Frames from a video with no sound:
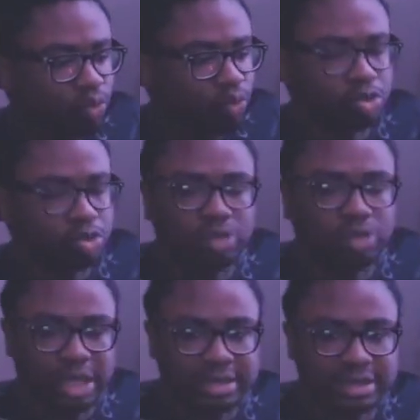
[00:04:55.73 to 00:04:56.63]
we do
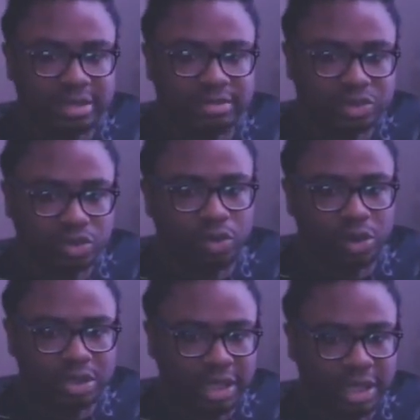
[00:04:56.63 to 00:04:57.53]
get some story
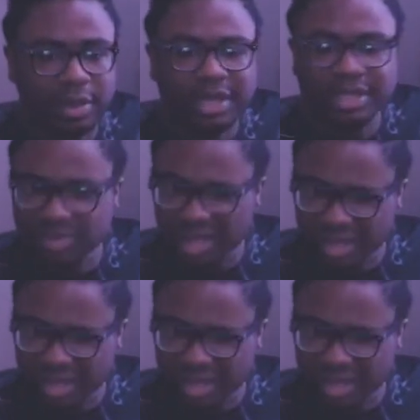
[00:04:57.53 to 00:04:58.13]
to help, and it's better.